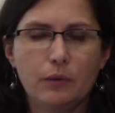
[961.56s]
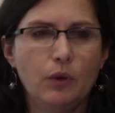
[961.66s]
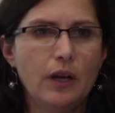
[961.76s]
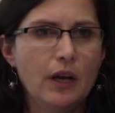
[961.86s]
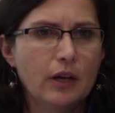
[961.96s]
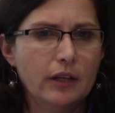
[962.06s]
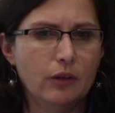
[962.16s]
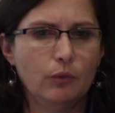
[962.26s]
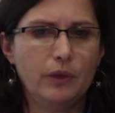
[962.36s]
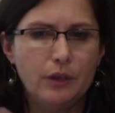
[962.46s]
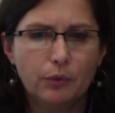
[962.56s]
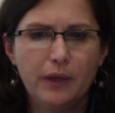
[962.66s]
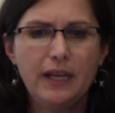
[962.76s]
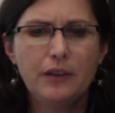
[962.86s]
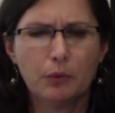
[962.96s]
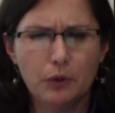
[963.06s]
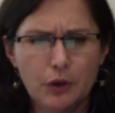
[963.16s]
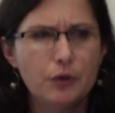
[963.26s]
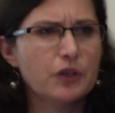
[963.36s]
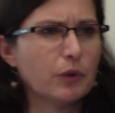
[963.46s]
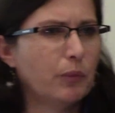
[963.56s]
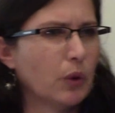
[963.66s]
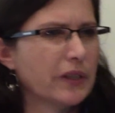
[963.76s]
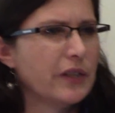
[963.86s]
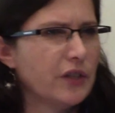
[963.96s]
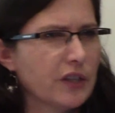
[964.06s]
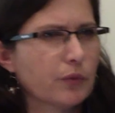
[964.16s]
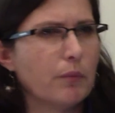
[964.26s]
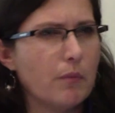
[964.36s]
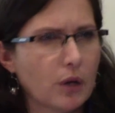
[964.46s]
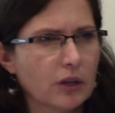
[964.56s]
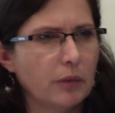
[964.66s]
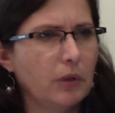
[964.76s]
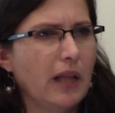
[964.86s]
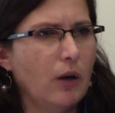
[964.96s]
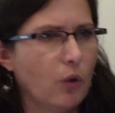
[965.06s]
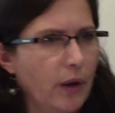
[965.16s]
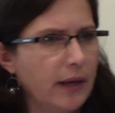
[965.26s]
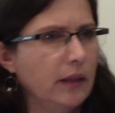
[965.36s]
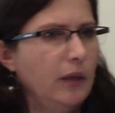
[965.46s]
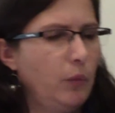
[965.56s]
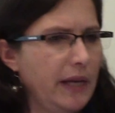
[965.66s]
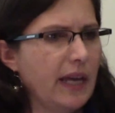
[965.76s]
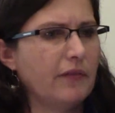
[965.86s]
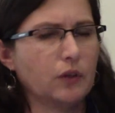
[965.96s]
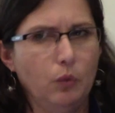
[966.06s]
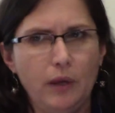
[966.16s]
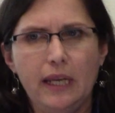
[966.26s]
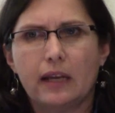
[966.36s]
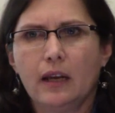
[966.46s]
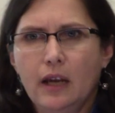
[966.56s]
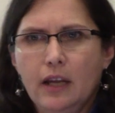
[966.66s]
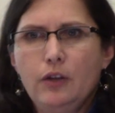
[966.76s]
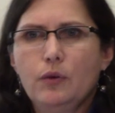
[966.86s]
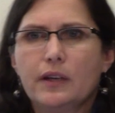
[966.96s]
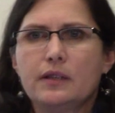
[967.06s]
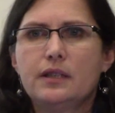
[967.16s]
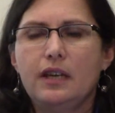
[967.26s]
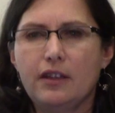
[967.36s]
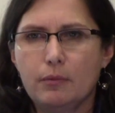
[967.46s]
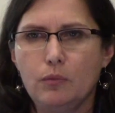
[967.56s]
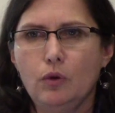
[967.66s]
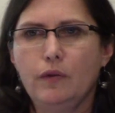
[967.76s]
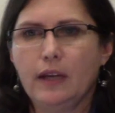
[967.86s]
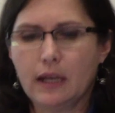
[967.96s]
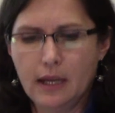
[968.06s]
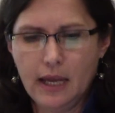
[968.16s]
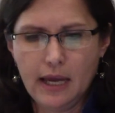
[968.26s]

And when you read the news reports, it's just remarkable how quickly, week after week, you can see them moving.